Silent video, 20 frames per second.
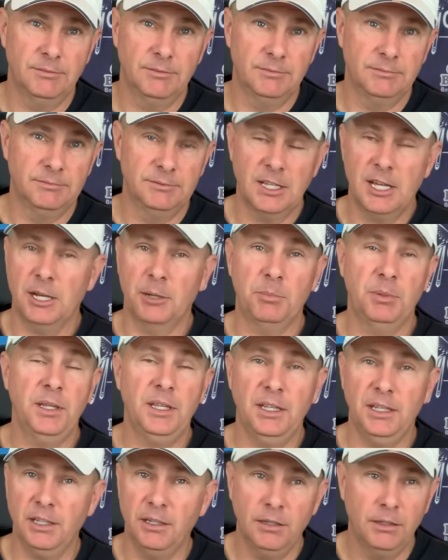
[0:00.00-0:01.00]
not a
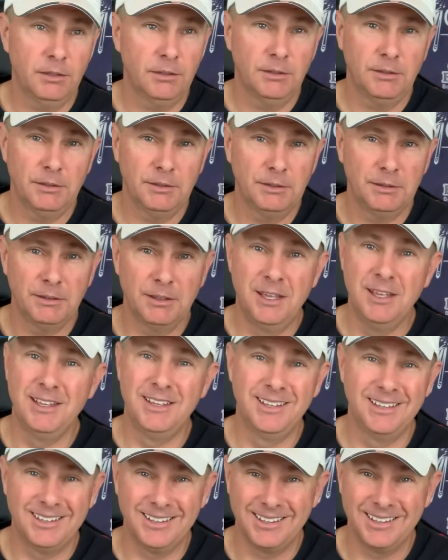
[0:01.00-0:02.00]
pig.
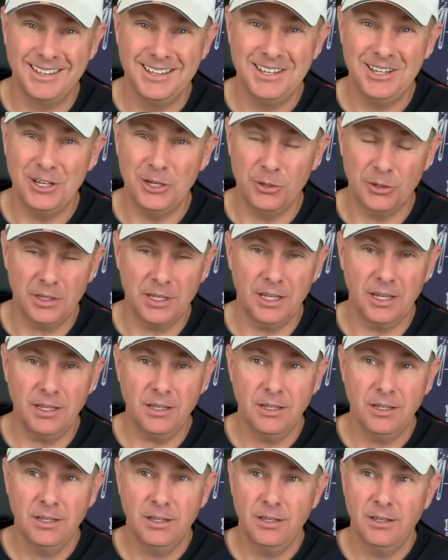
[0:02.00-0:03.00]
Okay?
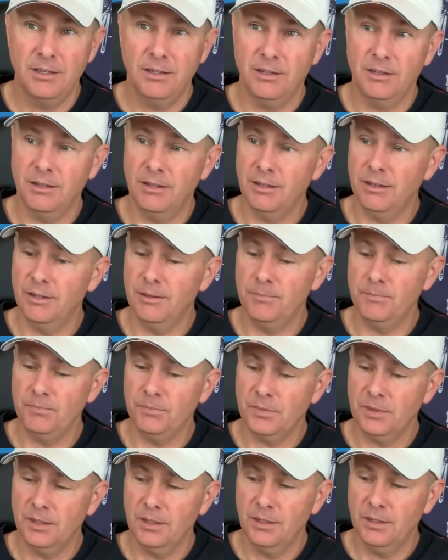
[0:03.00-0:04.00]

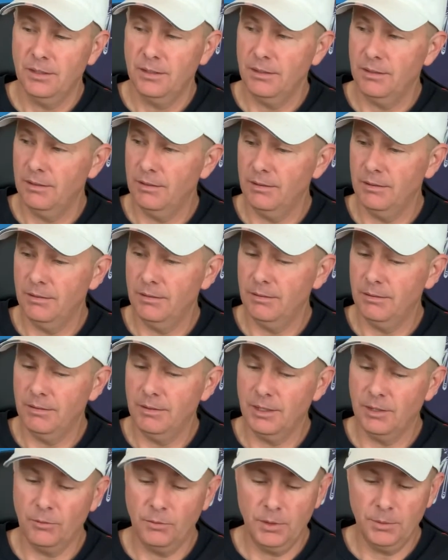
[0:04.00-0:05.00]
You
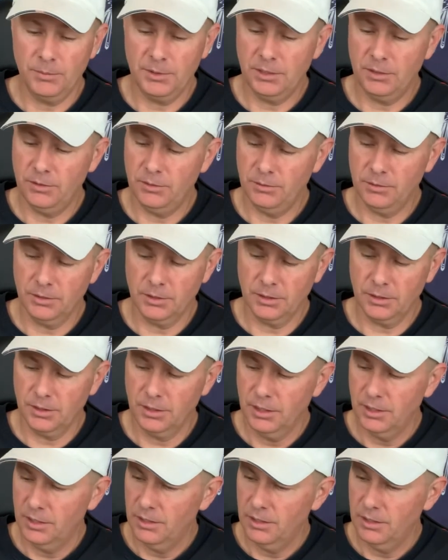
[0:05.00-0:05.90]
got women who are